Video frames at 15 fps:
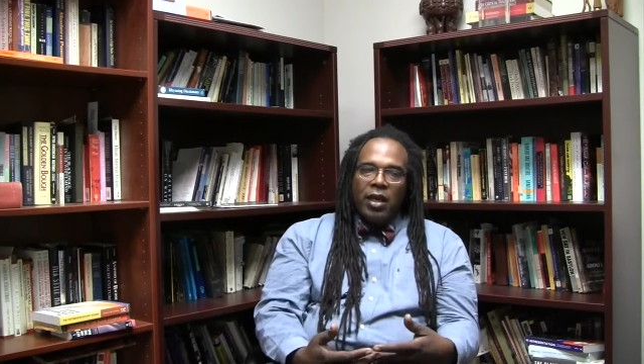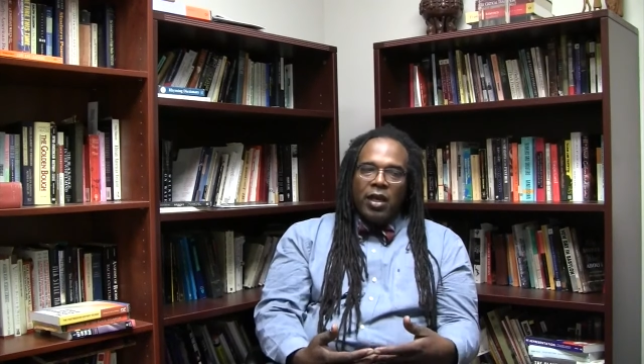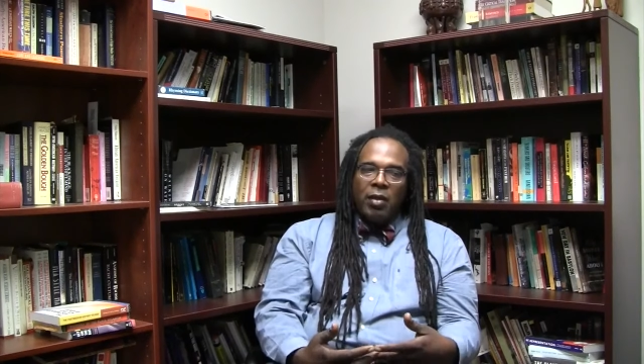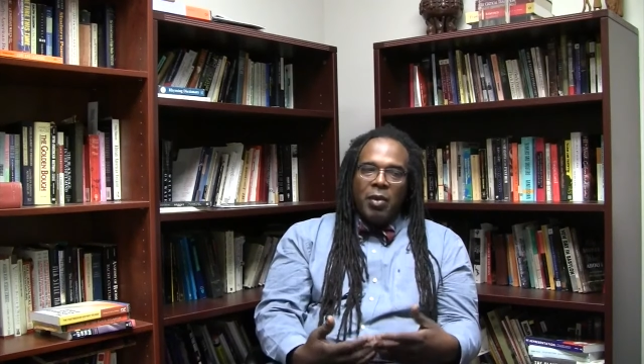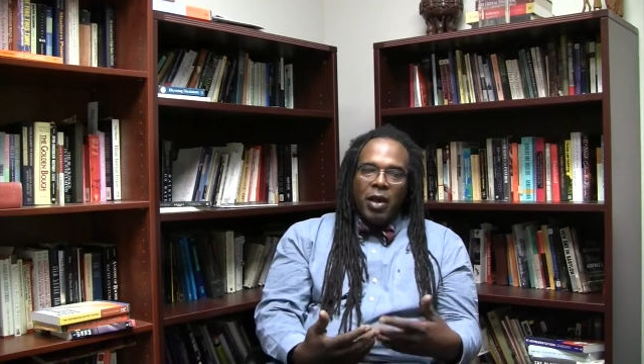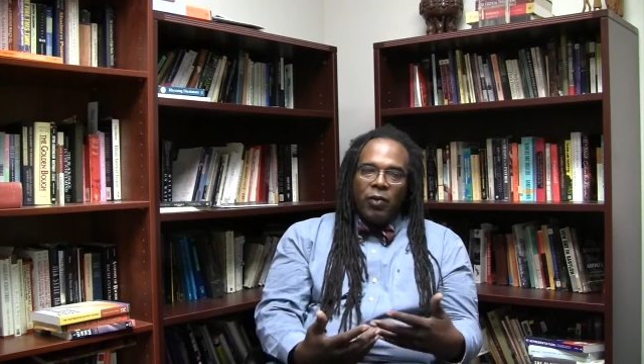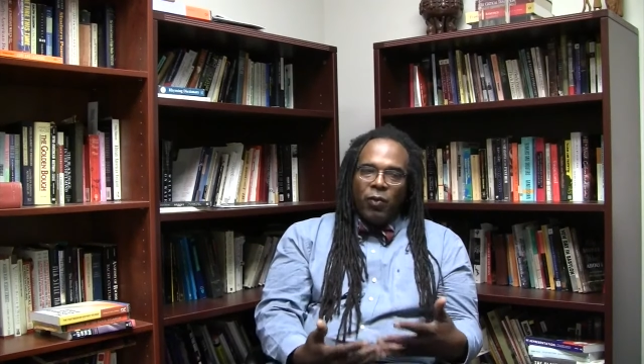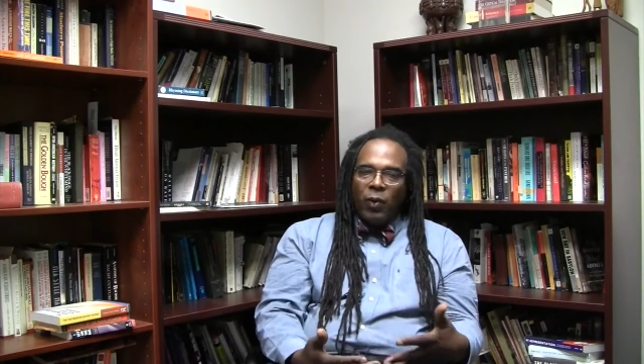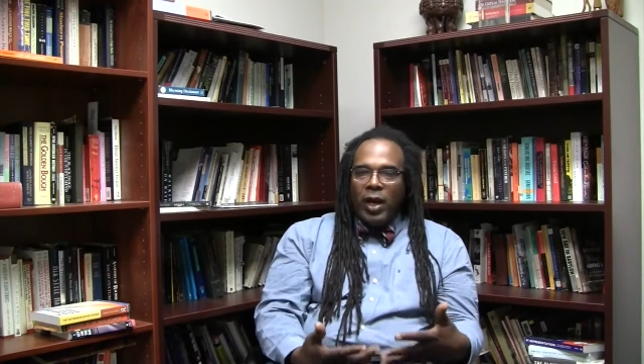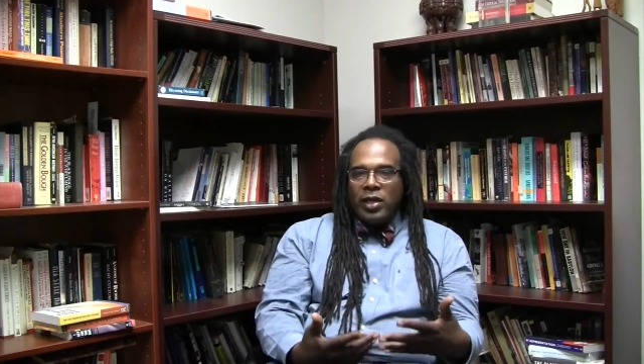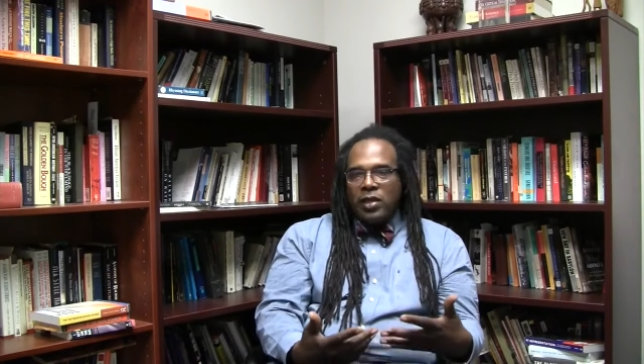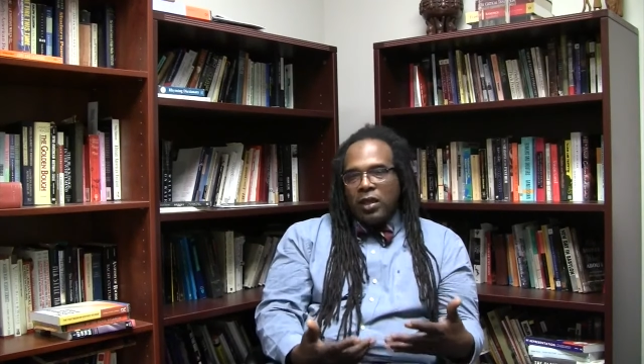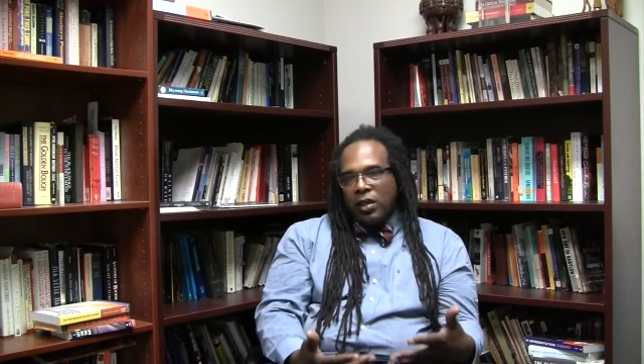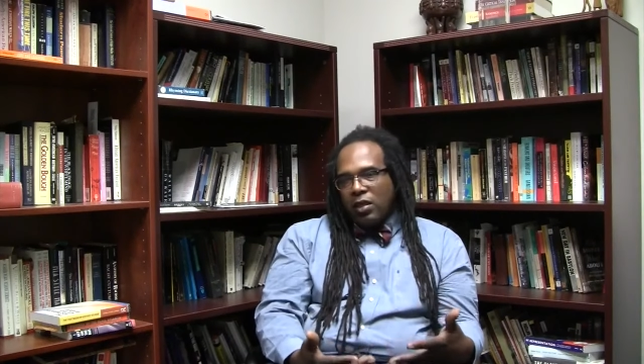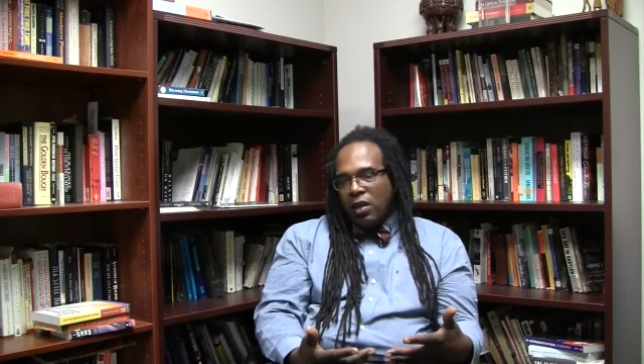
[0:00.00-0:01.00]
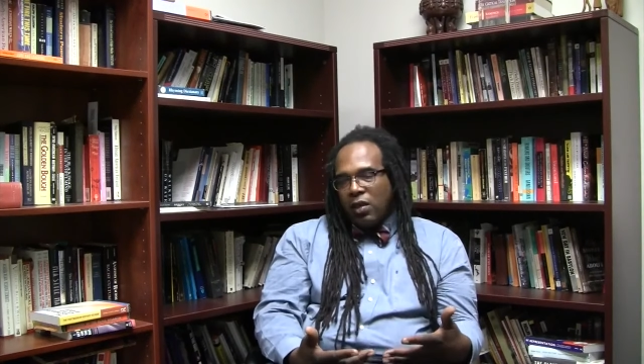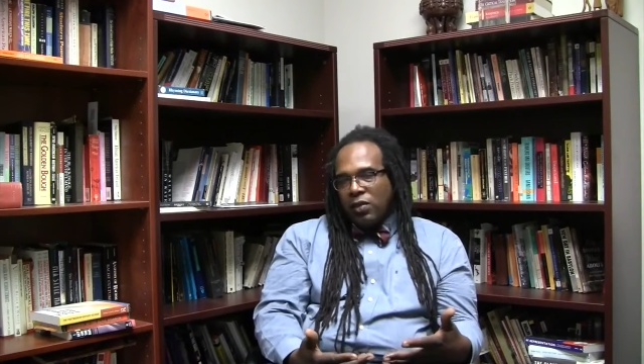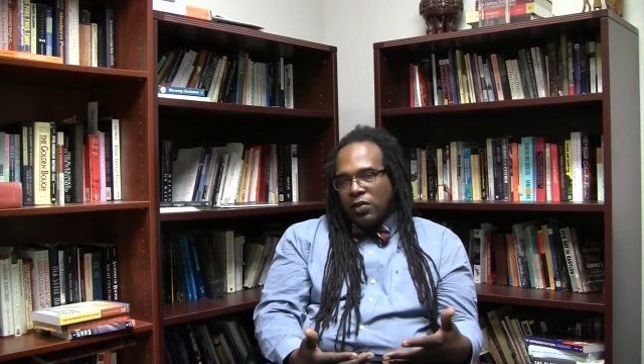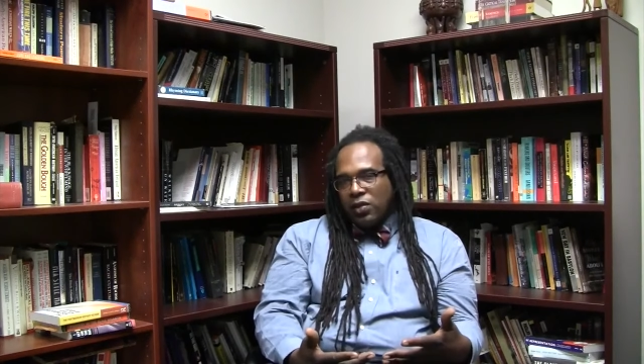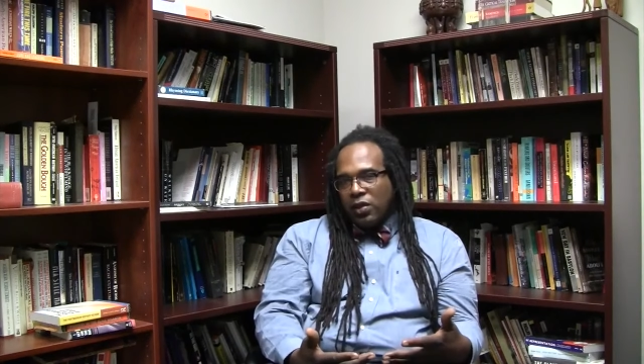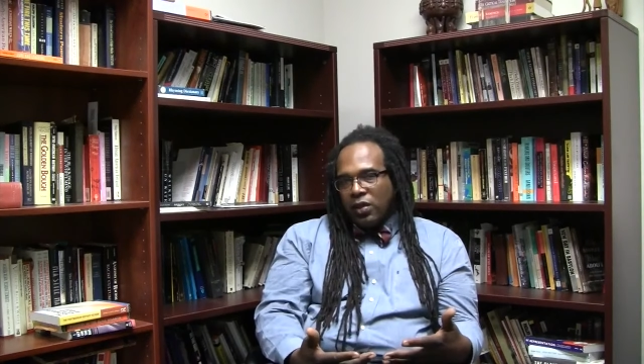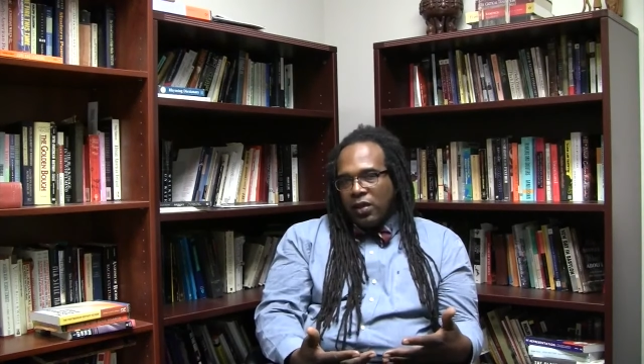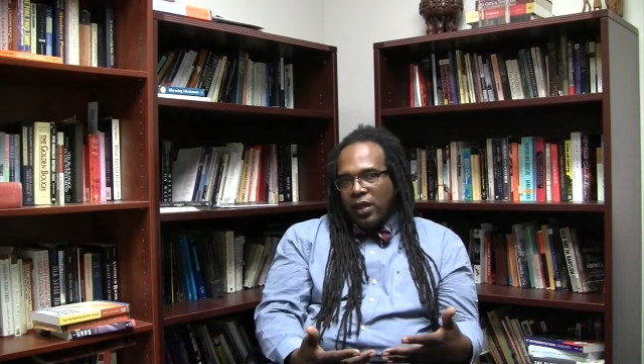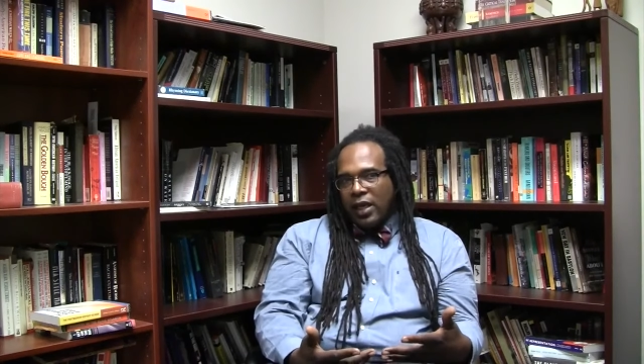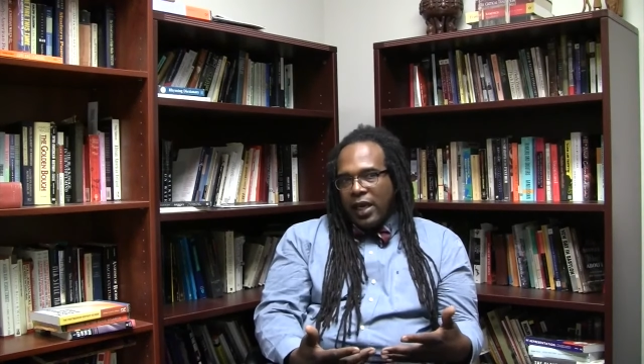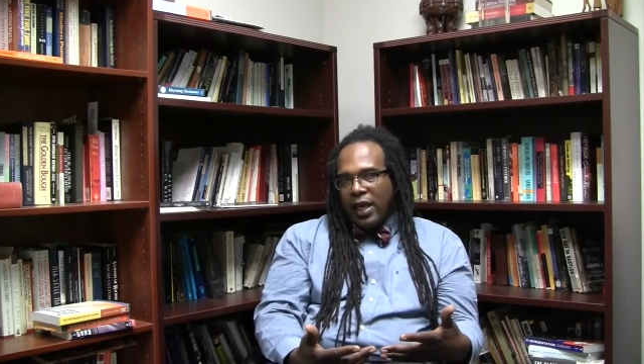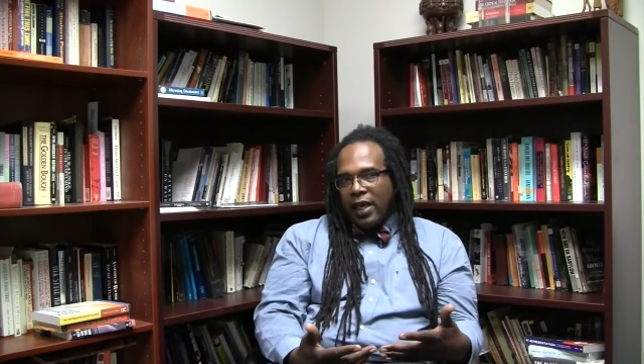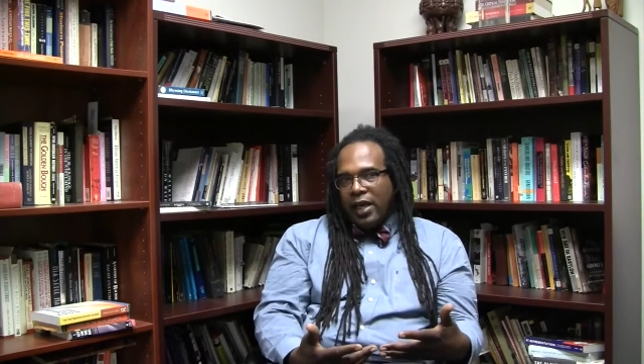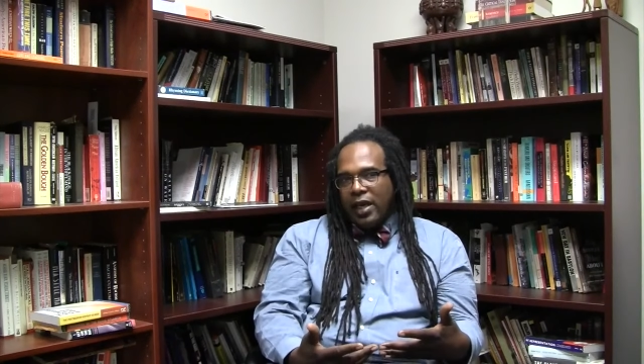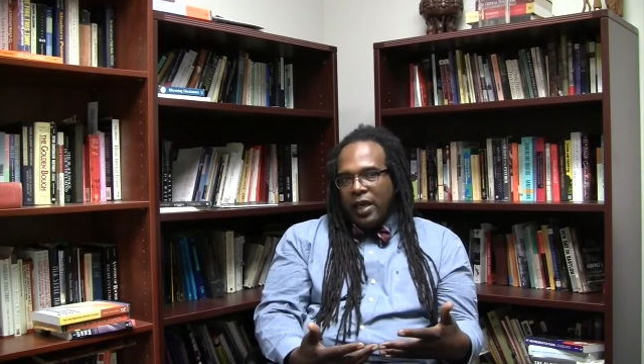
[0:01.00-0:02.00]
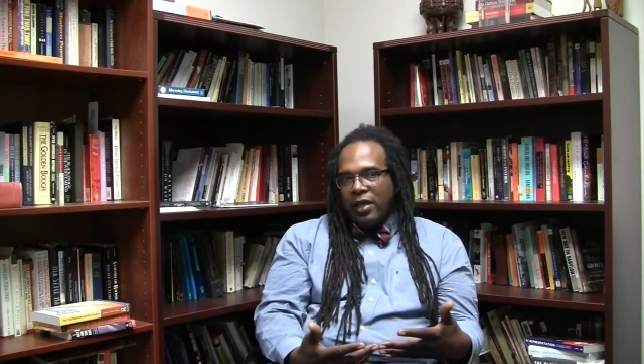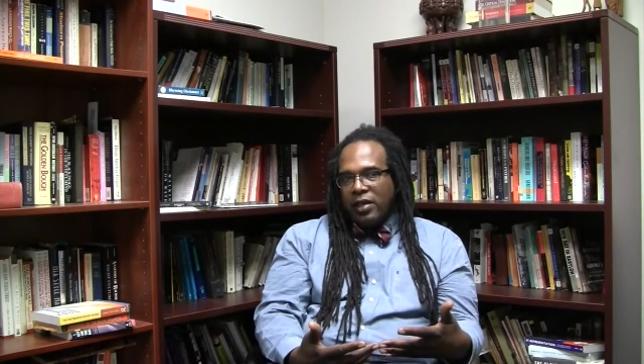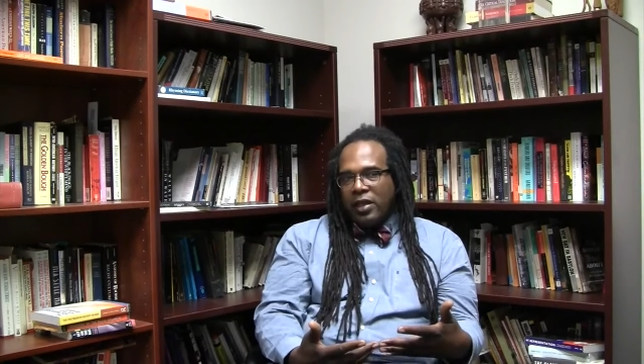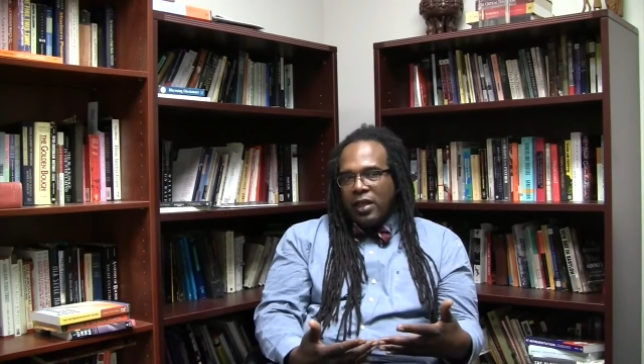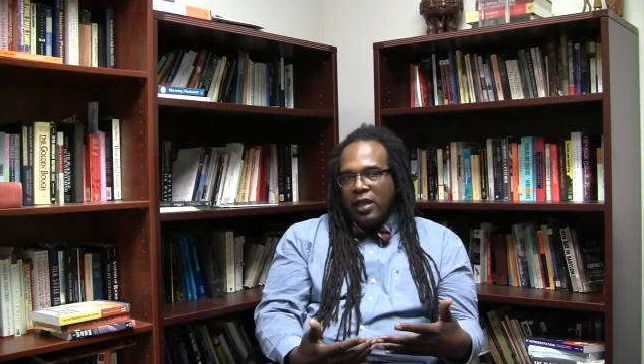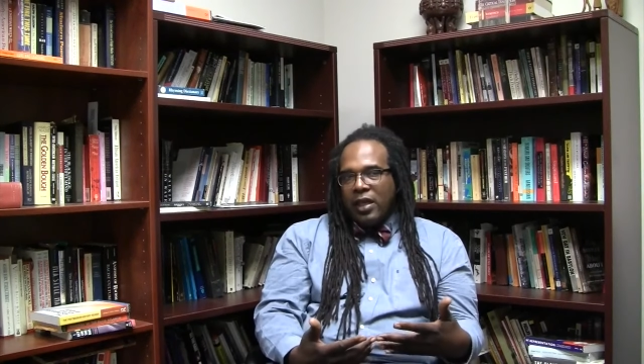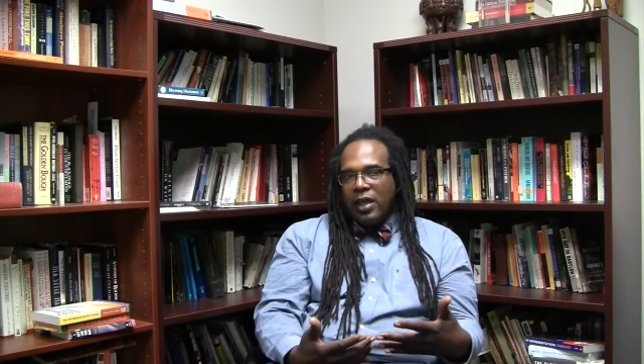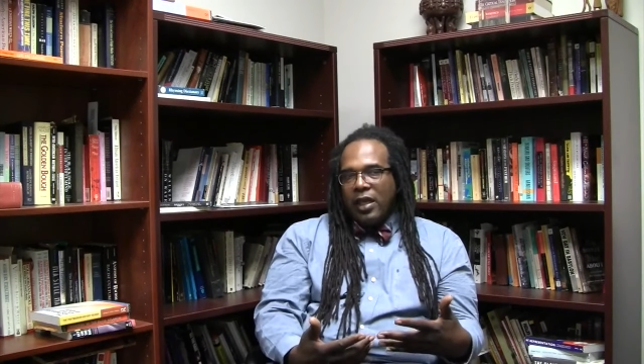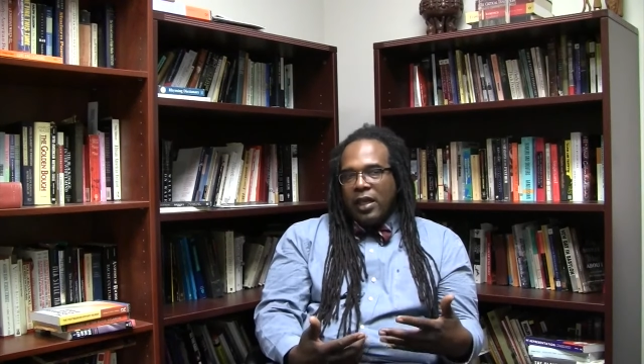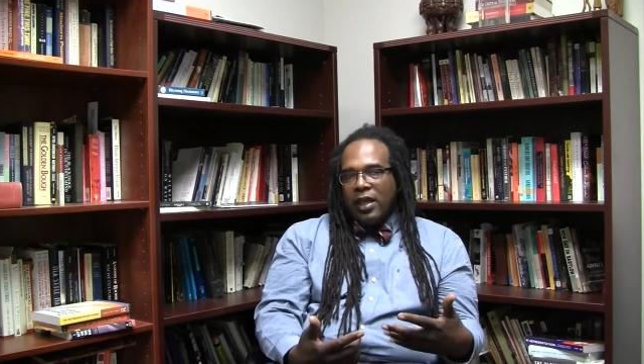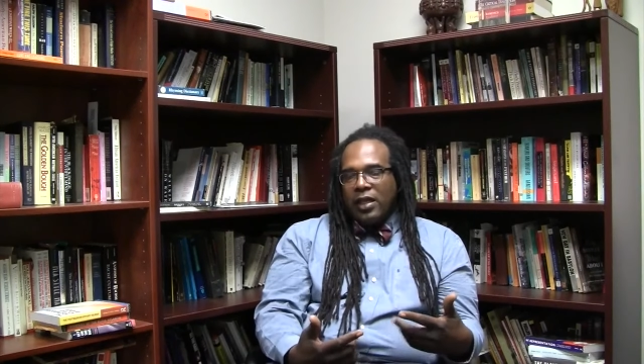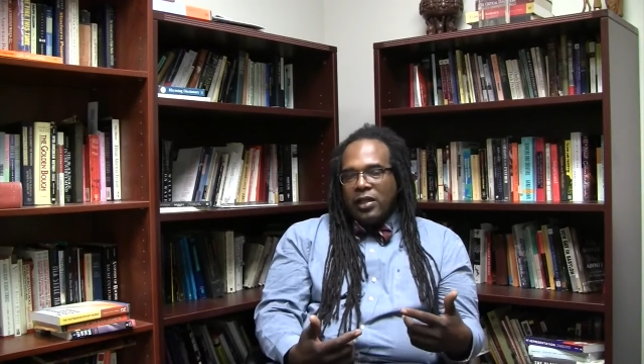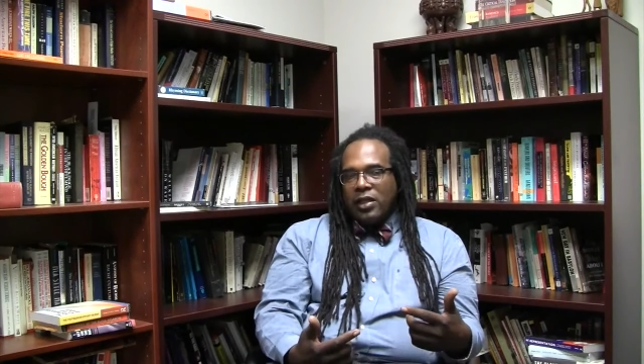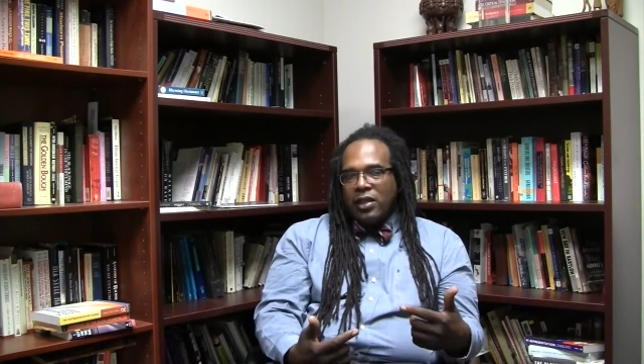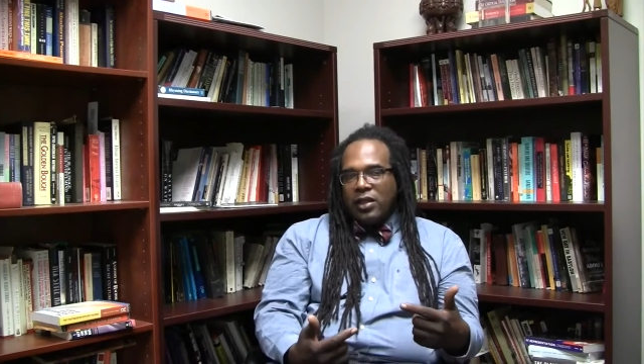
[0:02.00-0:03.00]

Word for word: about race and culture, and it